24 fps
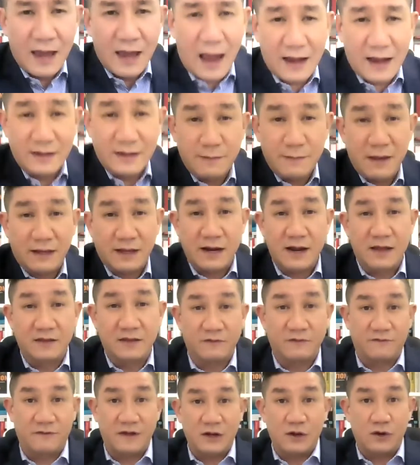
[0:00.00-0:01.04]
I did make another
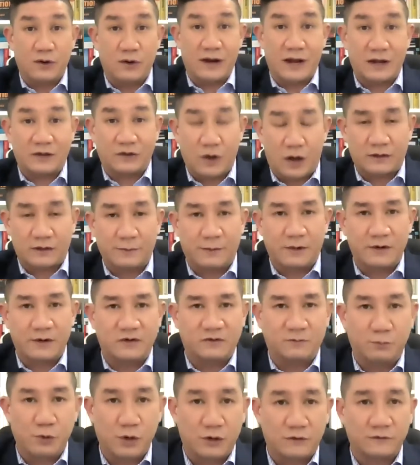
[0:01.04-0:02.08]
video and I talked about
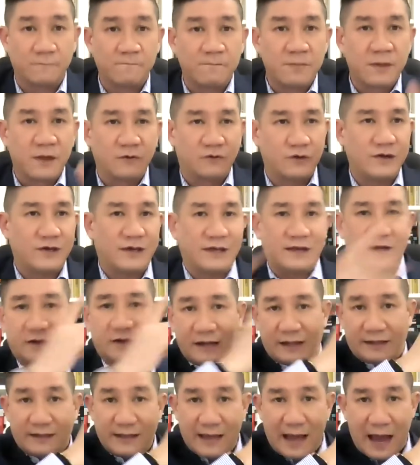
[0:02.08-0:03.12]
these books. So you can
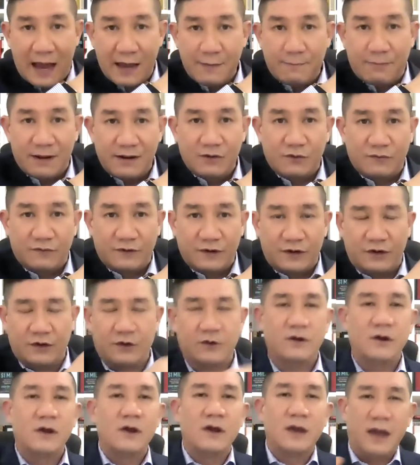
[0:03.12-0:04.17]
click the I button over
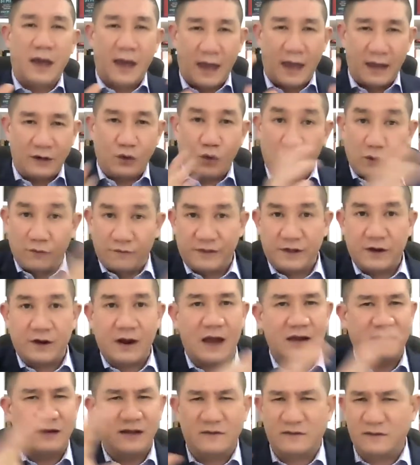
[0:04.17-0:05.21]
here and go over there.
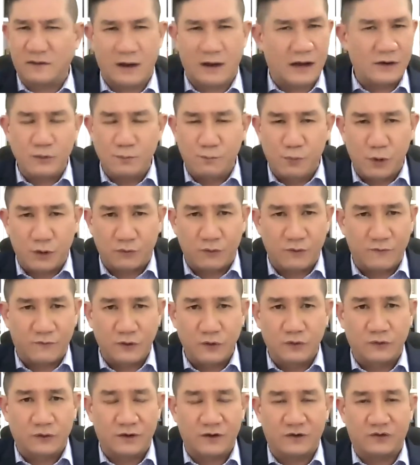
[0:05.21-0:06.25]
I did some, I do book
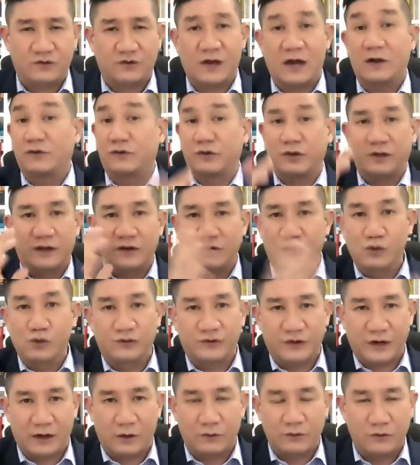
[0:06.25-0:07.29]
reviews on this channel, so you can go
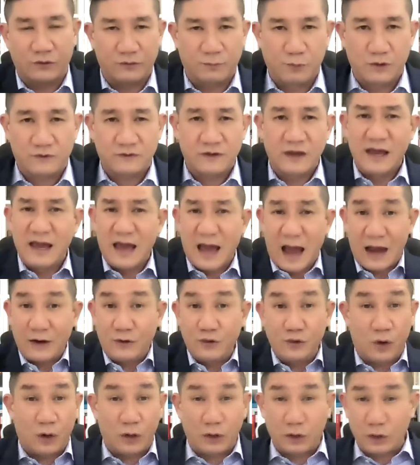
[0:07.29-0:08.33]
check out those books. I
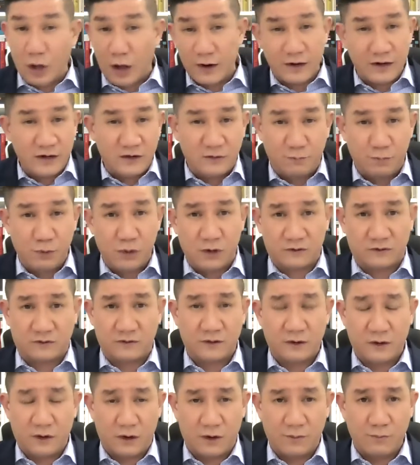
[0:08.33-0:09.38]
do a lot of these books
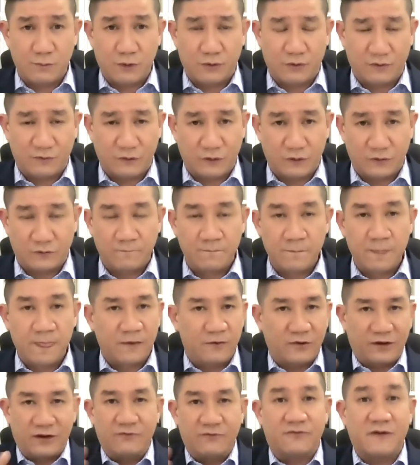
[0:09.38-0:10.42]
on book reviews.
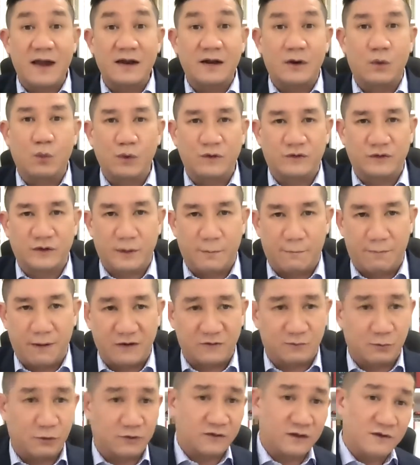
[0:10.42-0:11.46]
You can find out which are the
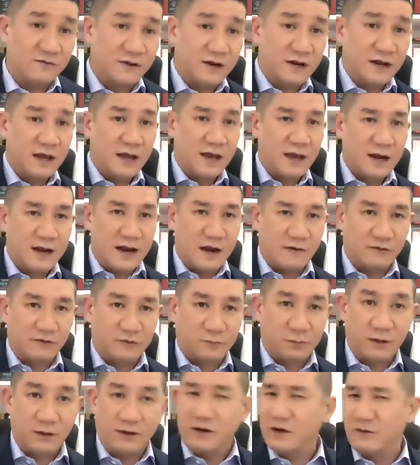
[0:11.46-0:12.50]
best books. Even Never
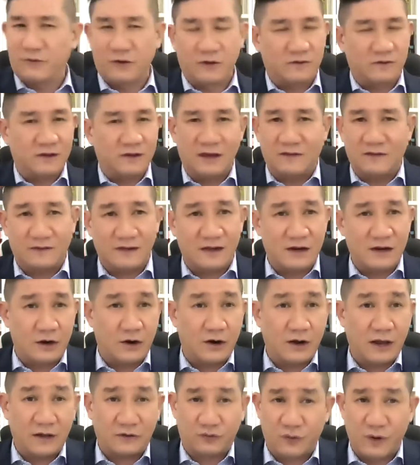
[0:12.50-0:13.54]
Split the Difference, it's in there.
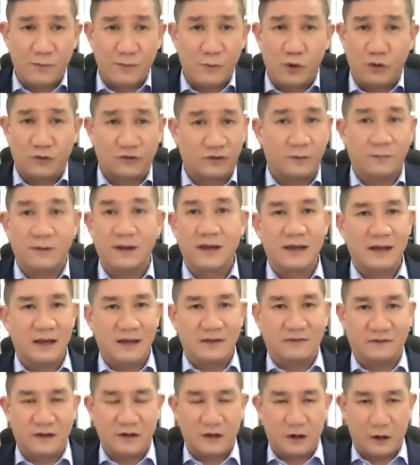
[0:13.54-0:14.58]
Extreme Ownership,
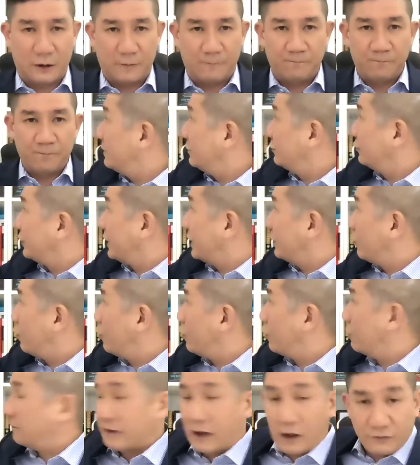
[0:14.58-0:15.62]
it's in there. Chet
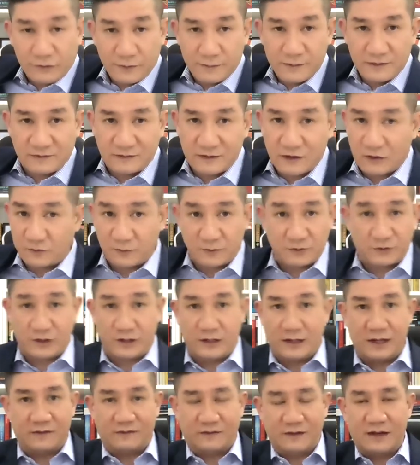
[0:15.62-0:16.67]
Holmes, Ultimate Sales Machine,
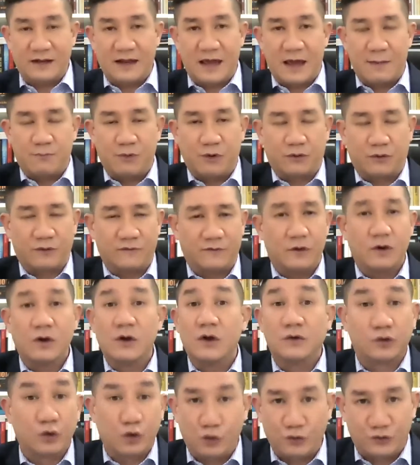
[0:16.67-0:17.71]
is in that book review.
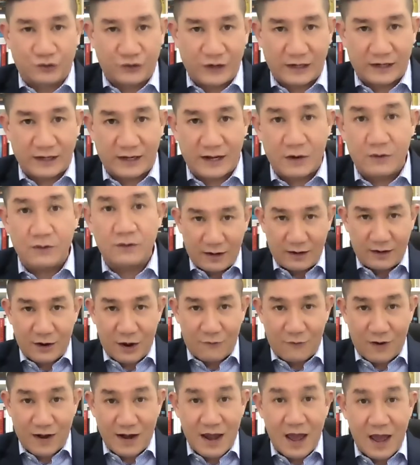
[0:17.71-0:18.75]
So go check it out, not
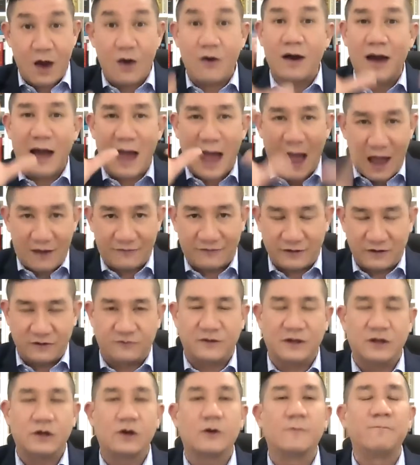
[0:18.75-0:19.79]
right now, after this
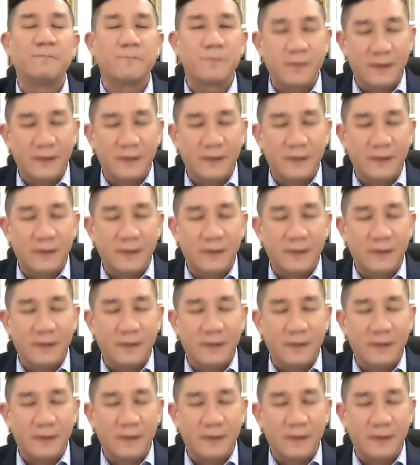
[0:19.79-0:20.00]
video.